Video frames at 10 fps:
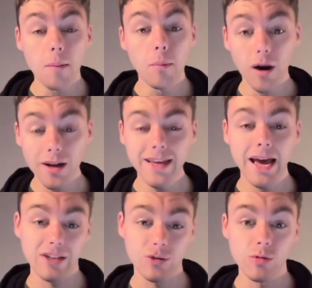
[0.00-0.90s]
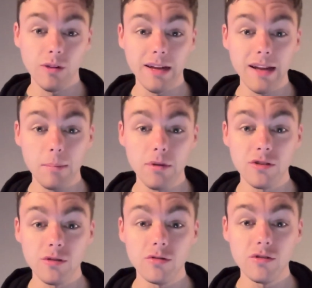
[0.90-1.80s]
podcast related
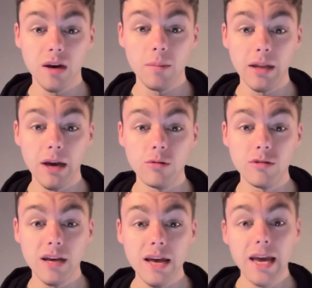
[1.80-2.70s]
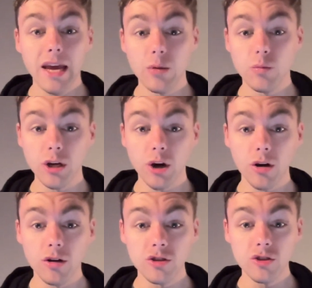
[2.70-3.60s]
episodes coming out in
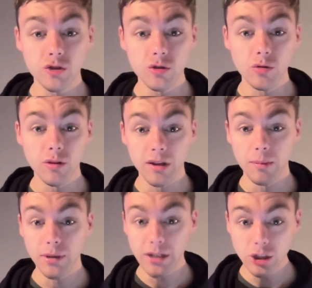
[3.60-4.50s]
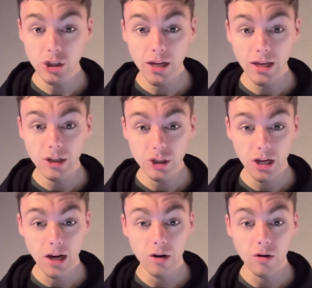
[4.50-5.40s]
regards to the
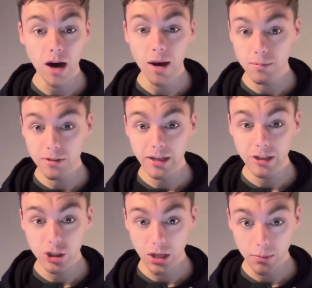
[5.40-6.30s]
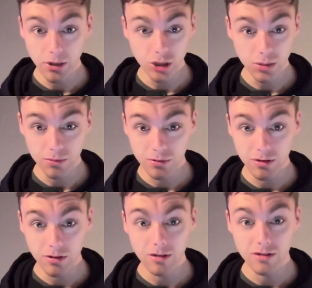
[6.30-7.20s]
PJHL Update Championships
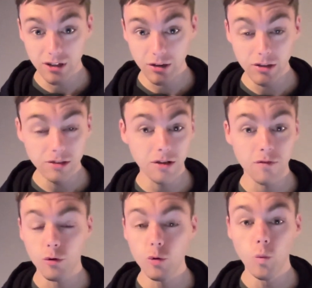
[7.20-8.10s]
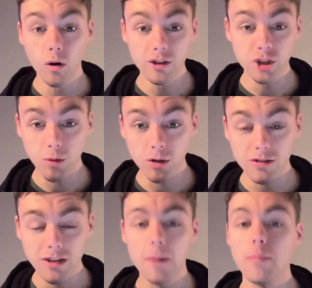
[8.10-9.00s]
series of who won the Schmaltz
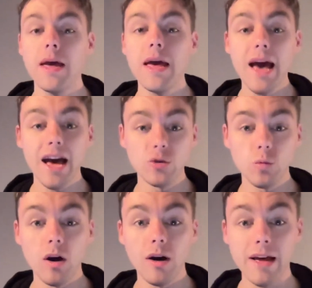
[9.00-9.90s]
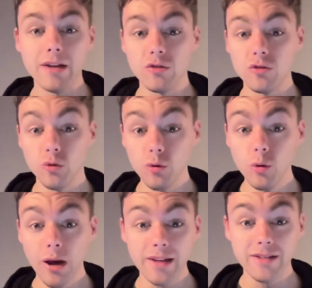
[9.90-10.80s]
Cup, as well as
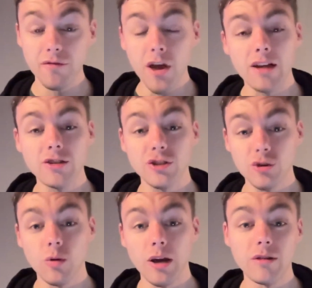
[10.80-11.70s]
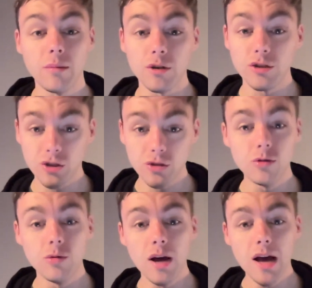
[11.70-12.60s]
who has advanced to round number
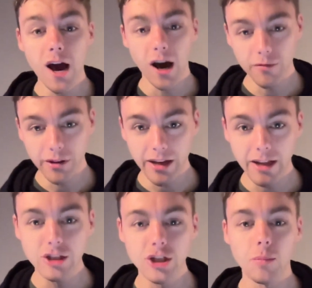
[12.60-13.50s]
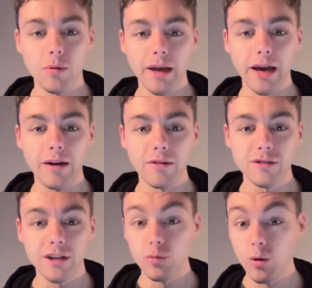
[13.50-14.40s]
two of the NHL playoffs,
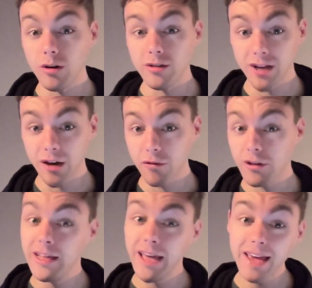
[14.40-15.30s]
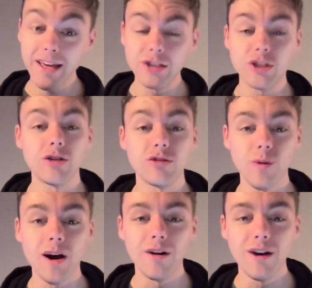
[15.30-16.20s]
as well as covering the AHL as
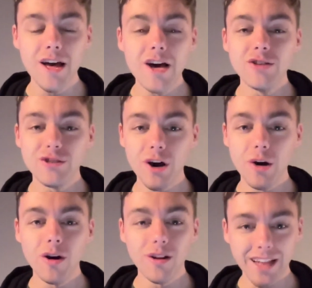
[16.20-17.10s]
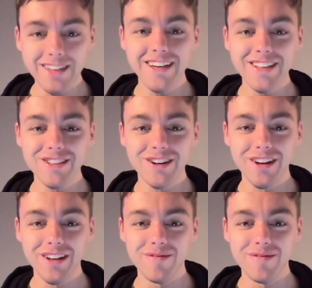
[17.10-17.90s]
well. So let's get started.